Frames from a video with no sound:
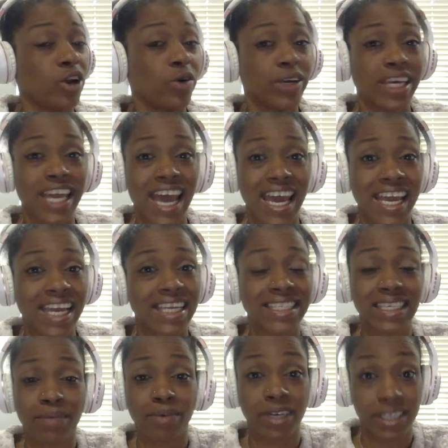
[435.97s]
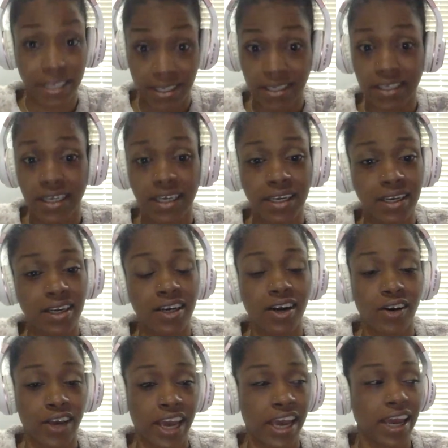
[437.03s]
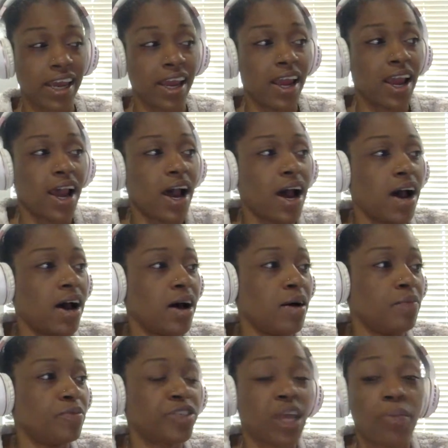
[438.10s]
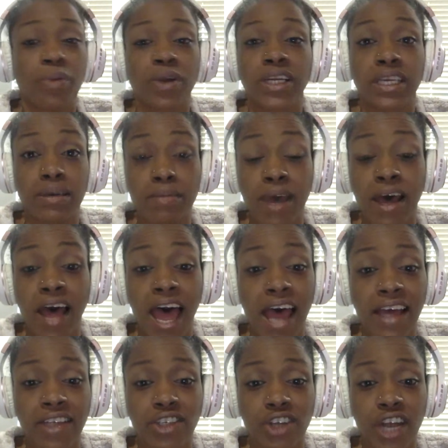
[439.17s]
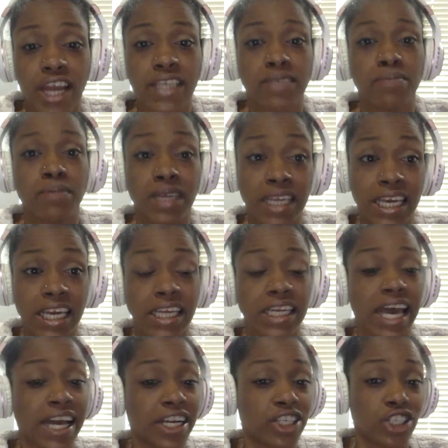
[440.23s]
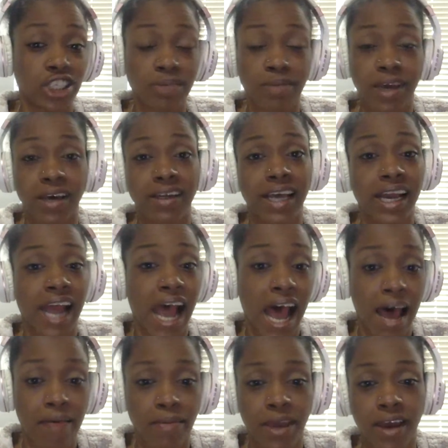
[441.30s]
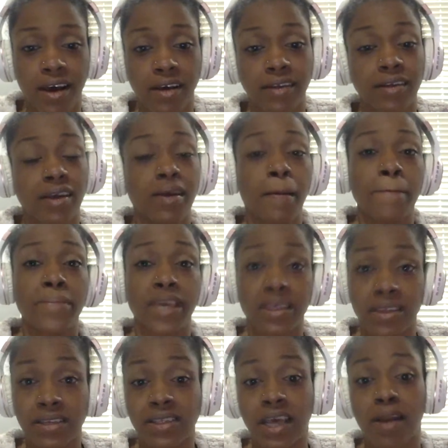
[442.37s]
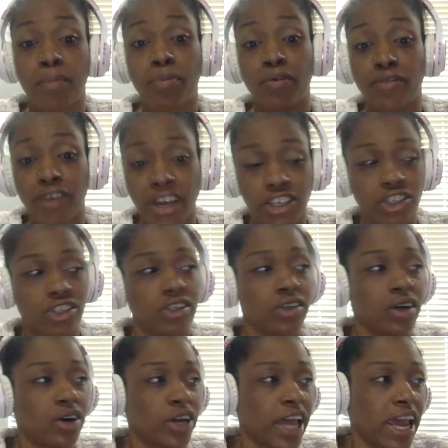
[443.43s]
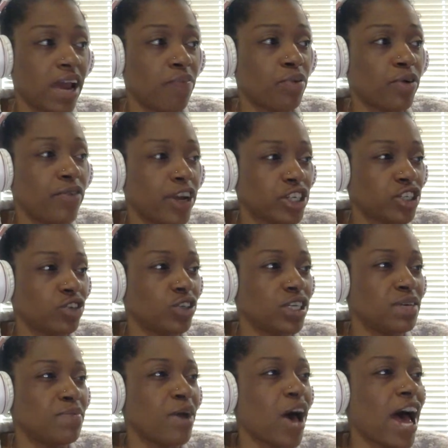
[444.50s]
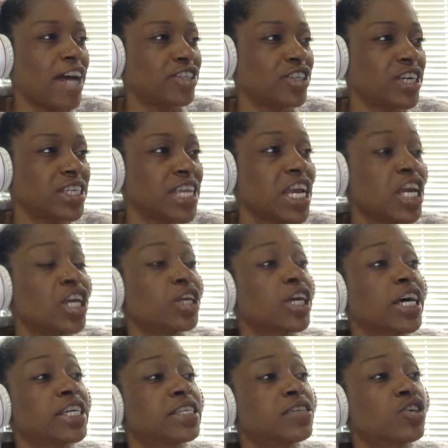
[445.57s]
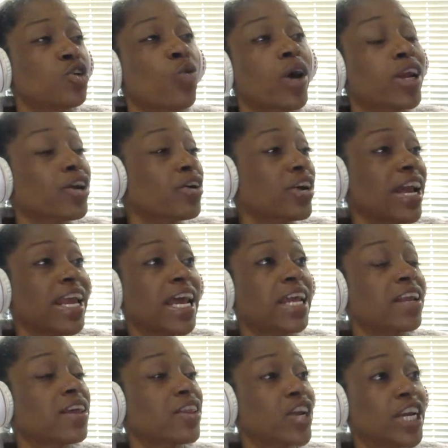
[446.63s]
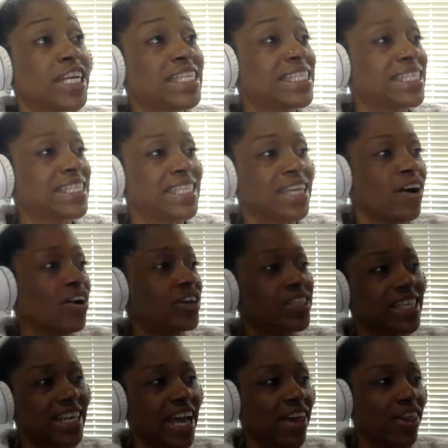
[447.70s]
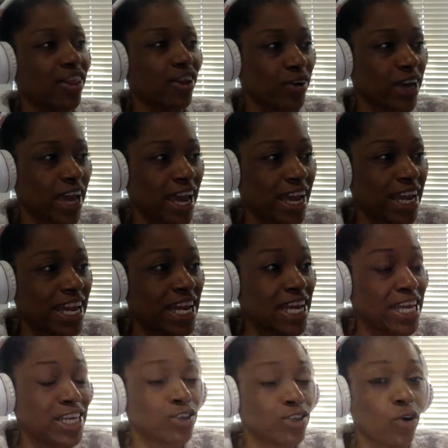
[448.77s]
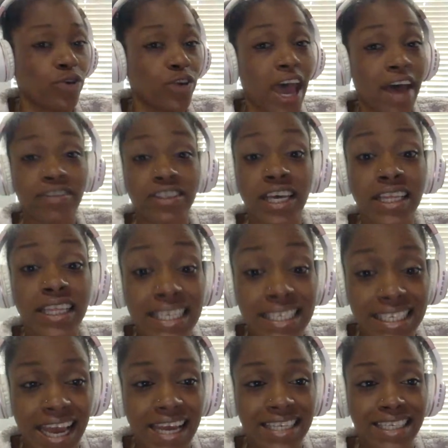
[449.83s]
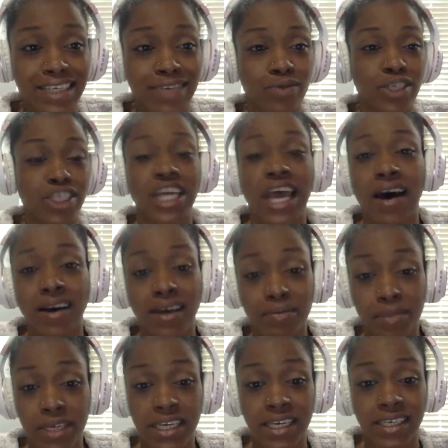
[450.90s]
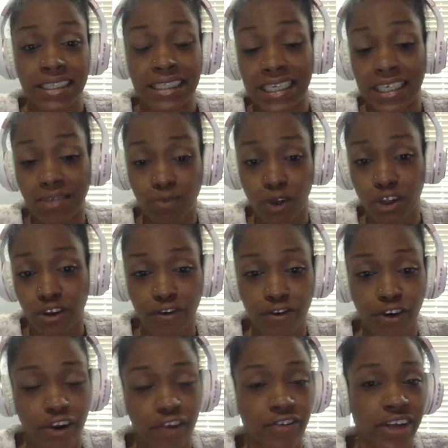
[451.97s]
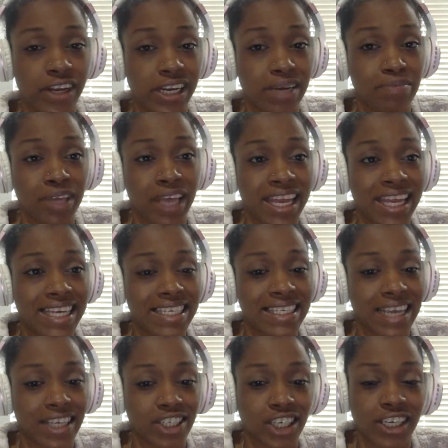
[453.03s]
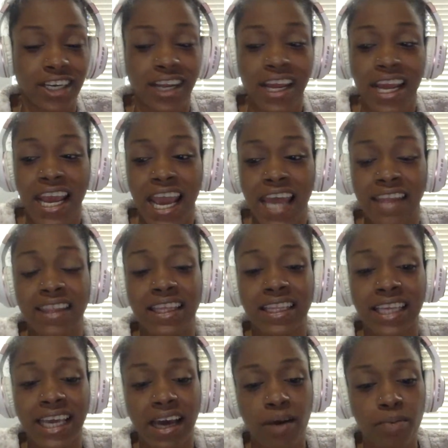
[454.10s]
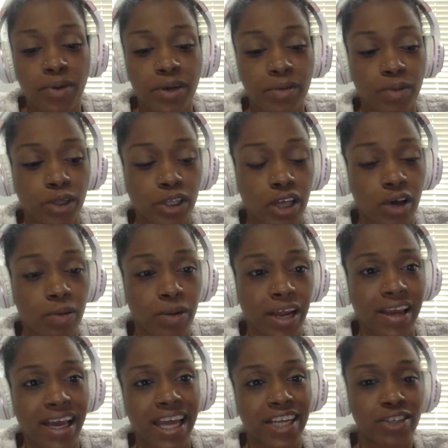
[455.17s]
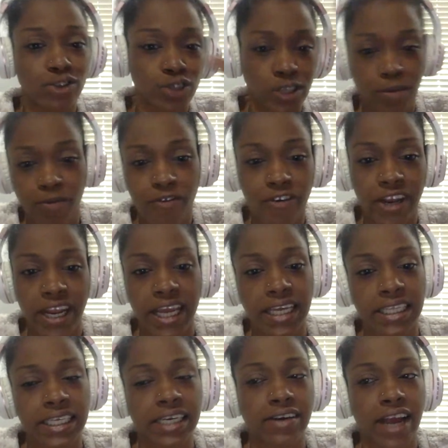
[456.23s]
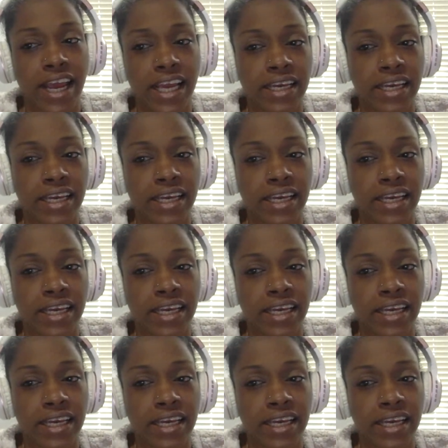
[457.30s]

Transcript: EIN, separate entity, okay? Separate email address, meaning not a Gmail, not a Hotmail. Get this at a professional, okay? A professional email address, because you want to create another entity altogether, okay? So if you haven't done this, guys, then reach out immediately for your funding planning session. And in the link, I'll put it below. But I got to do some finagling, right?